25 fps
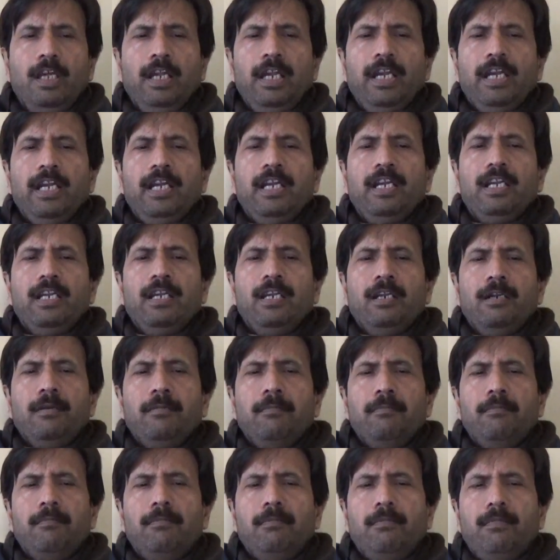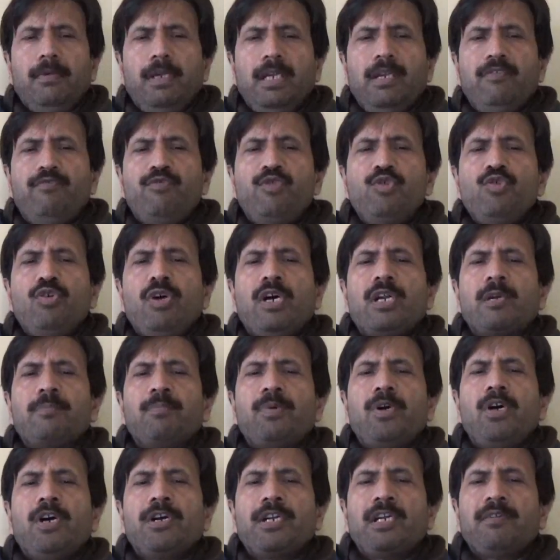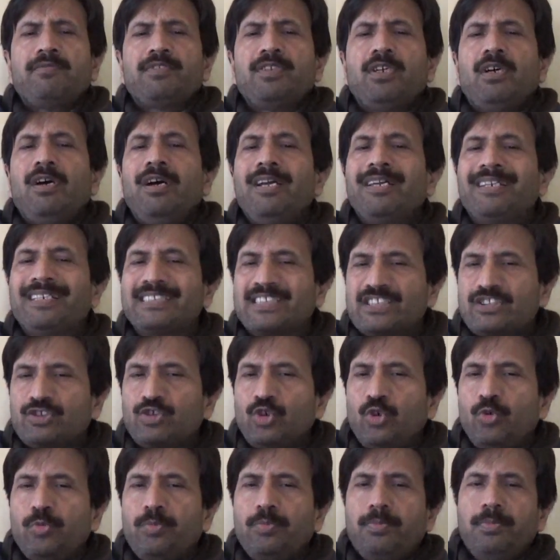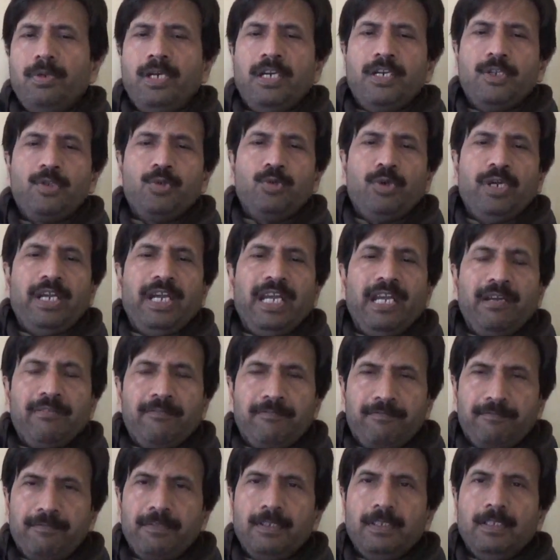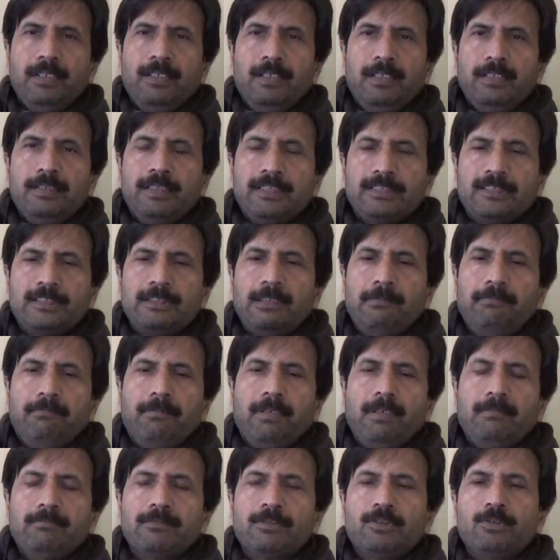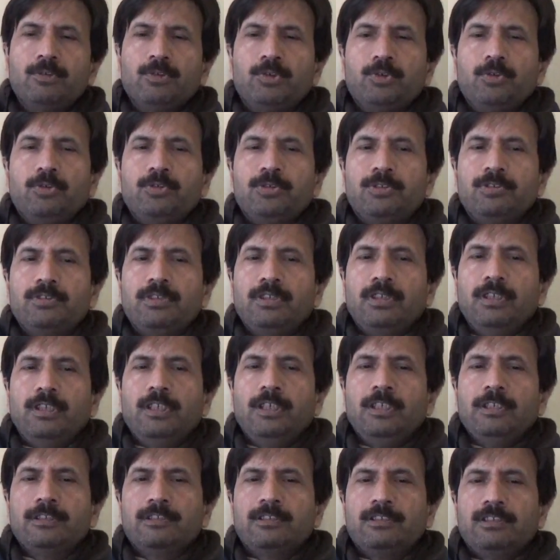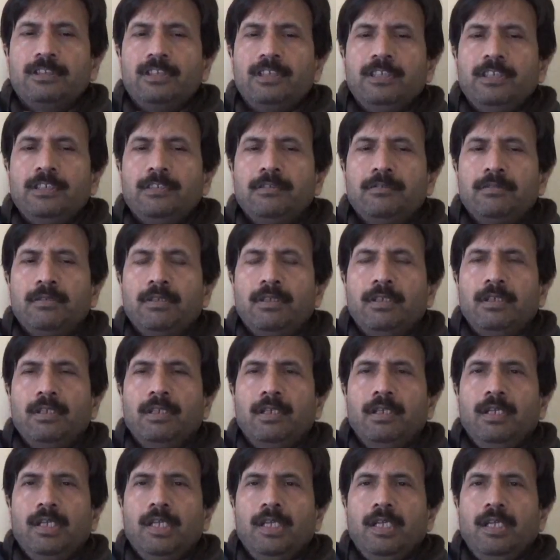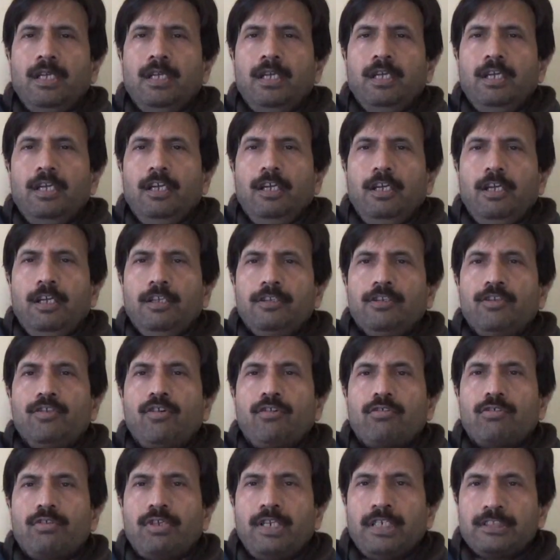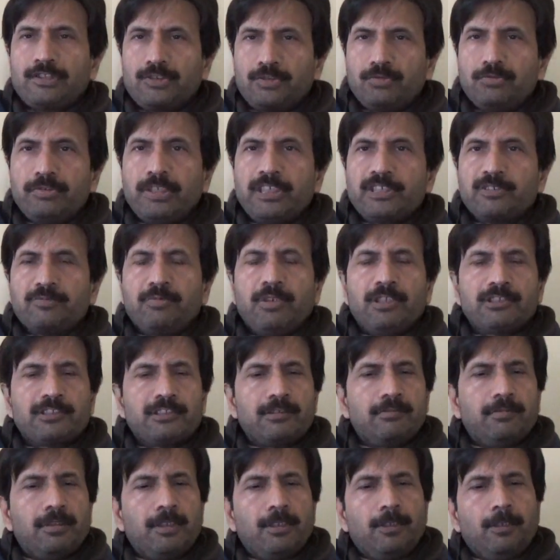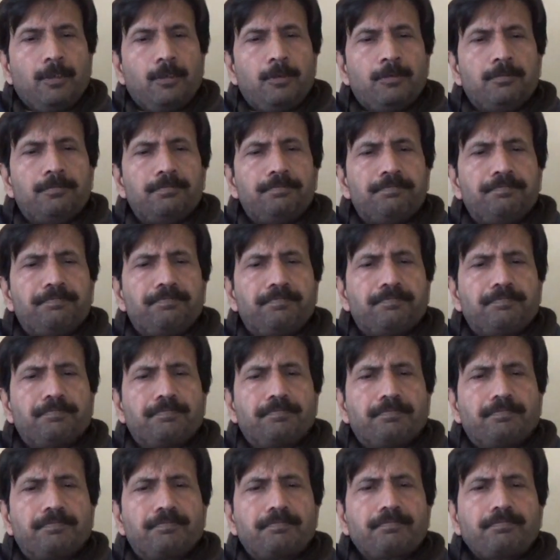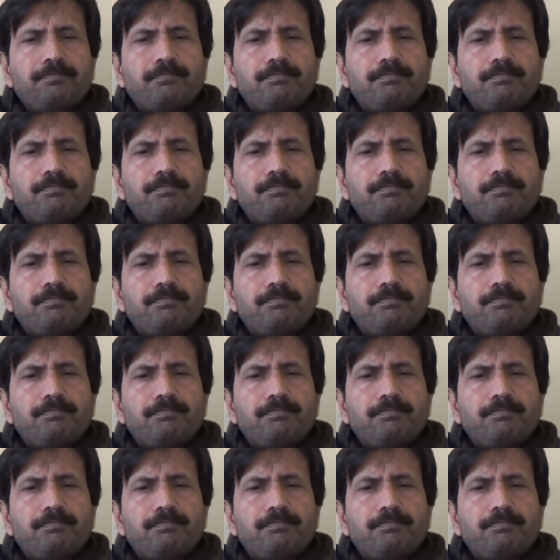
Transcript: And if you are part of the high risk group and you have uh, the symptoms, you should uh, see uh, the doctor as soon as possible. You know.